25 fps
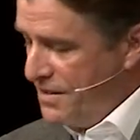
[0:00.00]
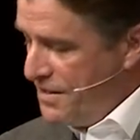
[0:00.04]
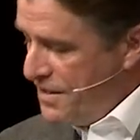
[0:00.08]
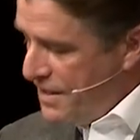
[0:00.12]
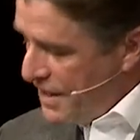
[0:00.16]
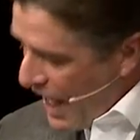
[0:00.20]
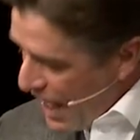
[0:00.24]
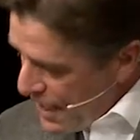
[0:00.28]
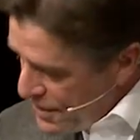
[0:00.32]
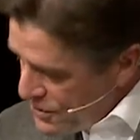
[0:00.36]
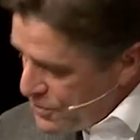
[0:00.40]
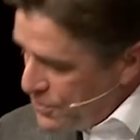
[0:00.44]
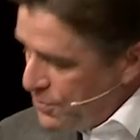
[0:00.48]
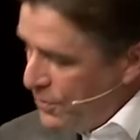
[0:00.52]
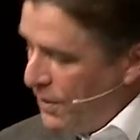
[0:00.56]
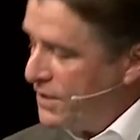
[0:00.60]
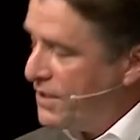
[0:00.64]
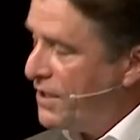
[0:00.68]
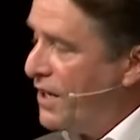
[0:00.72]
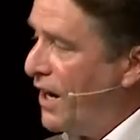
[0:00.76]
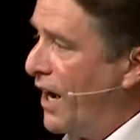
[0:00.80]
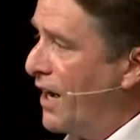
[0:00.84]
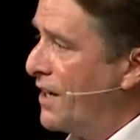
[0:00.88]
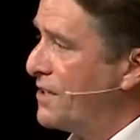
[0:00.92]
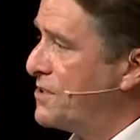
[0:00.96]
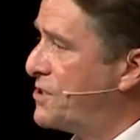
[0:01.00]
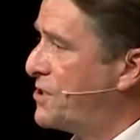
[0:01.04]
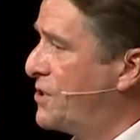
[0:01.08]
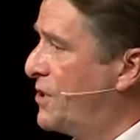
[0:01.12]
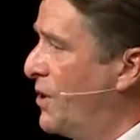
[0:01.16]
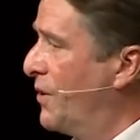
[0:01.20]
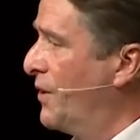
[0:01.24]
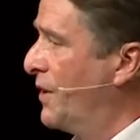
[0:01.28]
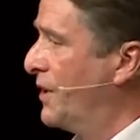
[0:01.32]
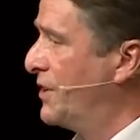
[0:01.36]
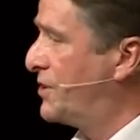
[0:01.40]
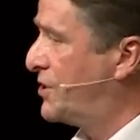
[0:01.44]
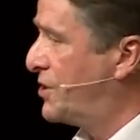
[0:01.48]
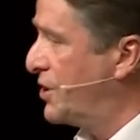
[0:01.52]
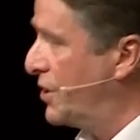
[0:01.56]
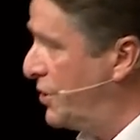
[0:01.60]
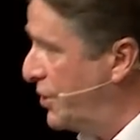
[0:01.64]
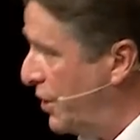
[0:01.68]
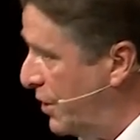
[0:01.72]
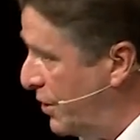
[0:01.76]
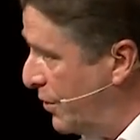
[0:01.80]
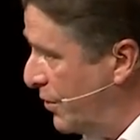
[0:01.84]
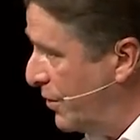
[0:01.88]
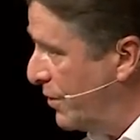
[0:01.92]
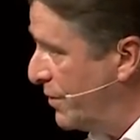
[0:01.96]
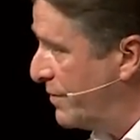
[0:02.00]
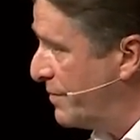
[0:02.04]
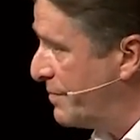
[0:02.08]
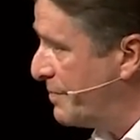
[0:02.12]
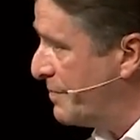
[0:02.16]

that's what God's going to do.